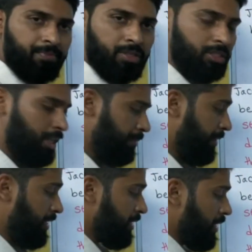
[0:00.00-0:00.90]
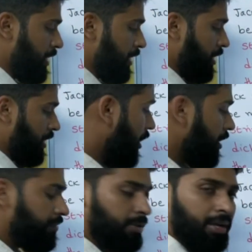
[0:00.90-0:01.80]
So that means
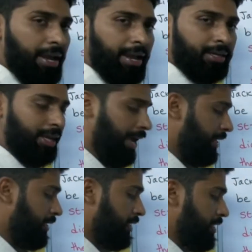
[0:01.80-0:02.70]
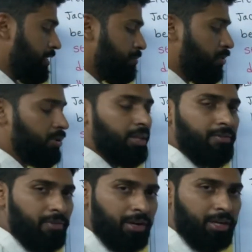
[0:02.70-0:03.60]
if a character is more
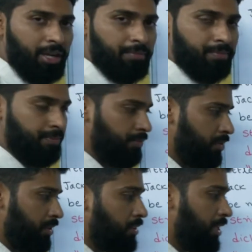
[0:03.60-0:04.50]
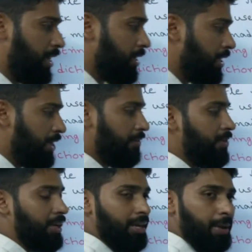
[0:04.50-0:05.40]
than one time, then
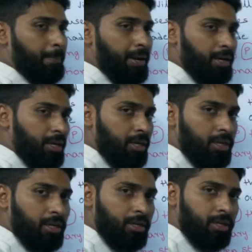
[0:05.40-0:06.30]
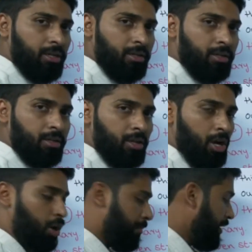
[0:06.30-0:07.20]
we can append
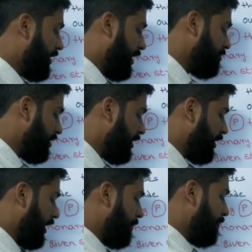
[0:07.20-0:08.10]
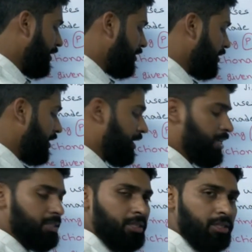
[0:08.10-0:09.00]
how many times it appears in the
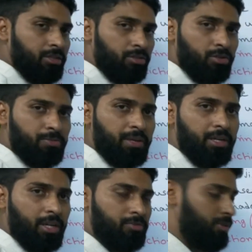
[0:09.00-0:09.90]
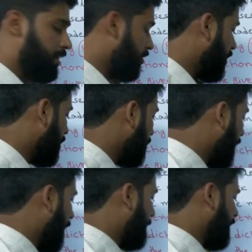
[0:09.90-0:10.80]
S, those many times we are going to
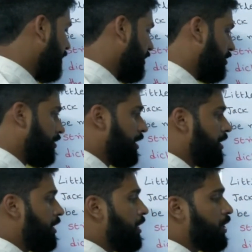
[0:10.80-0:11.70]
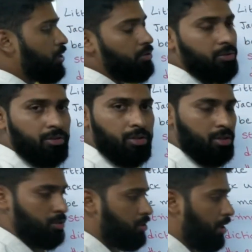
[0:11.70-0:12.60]
append that to the Q.
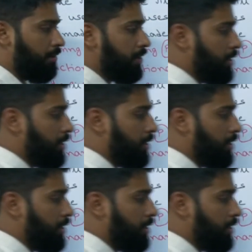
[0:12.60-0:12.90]
So how we